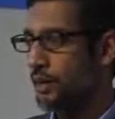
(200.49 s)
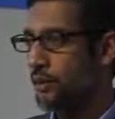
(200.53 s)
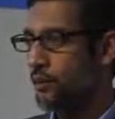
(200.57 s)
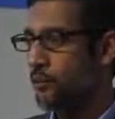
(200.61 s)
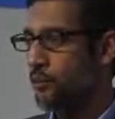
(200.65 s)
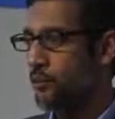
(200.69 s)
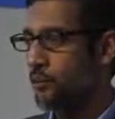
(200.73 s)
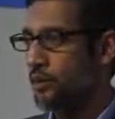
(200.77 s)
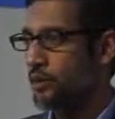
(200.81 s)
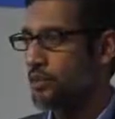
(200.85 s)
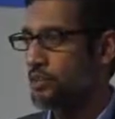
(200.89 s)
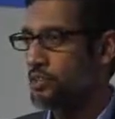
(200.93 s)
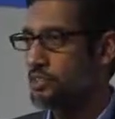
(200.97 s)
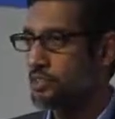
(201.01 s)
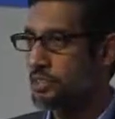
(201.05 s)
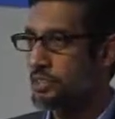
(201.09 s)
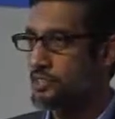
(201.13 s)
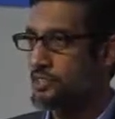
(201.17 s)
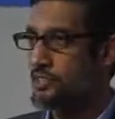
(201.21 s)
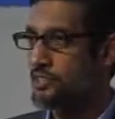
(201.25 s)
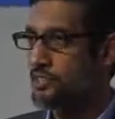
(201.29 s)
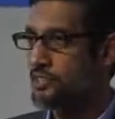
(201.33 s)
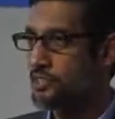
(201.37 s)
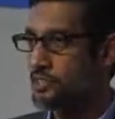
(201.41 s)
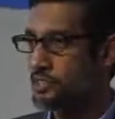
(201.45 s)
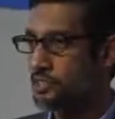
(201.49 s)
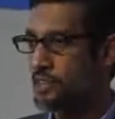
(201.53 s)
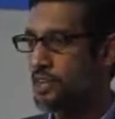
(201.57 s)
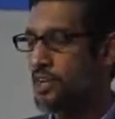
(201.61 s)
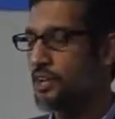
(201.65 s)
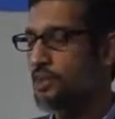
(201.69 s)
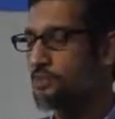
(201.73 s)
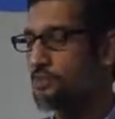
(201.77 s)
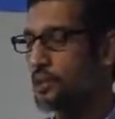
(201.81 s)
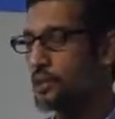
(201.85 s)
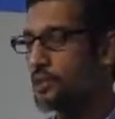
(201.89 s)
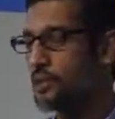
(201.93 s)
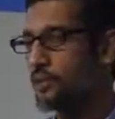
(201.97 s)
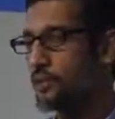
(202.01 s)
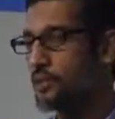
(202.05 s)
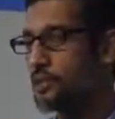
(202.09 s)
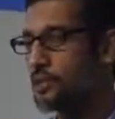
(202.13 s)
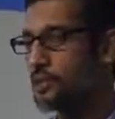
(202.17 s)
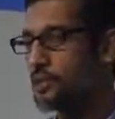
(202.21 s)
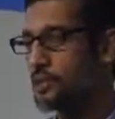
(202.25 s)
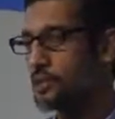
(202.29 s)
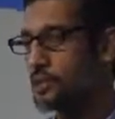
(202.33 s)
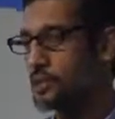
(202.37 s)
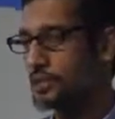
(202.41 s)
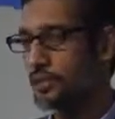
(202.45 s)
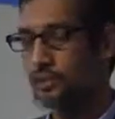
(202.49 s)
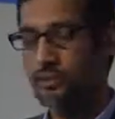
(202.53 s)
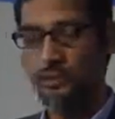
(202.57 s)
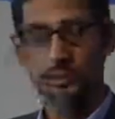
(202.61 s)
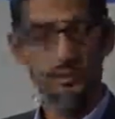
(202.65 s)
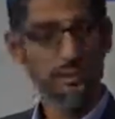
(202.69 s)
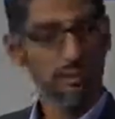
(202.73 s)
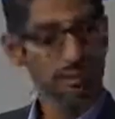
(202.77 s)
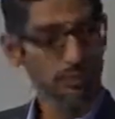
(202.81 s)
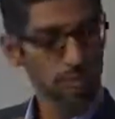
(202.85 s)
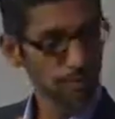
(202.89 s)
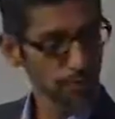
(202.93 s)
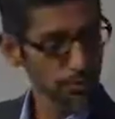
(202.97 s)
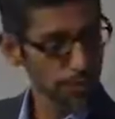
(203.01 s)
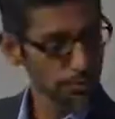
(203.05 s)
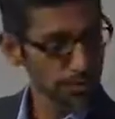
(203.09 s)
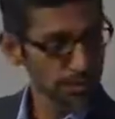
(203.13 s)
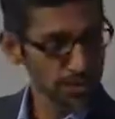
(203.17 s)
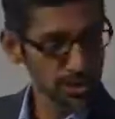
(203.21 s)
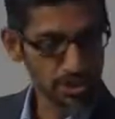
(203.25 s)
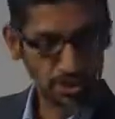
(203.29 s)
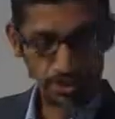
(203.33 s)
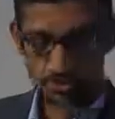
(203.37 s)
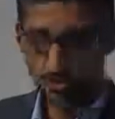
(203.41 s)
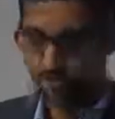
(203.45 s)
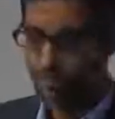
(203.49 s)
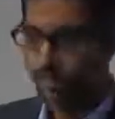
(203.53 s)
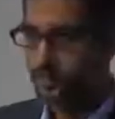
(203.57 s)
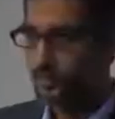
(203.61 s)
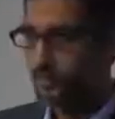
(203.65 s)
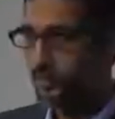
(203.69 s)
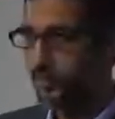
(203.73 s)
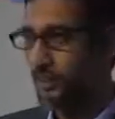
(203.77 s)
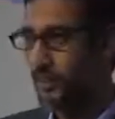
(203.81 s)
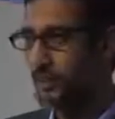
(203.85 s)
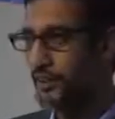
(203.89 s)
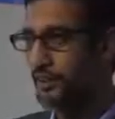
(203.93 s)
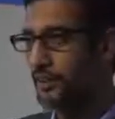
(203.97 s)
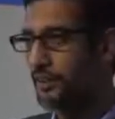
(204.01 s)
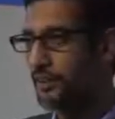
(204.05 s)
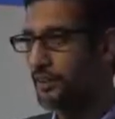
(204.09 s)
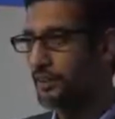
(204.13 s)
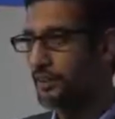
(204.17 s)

one of the things that struck me was the core mission of Google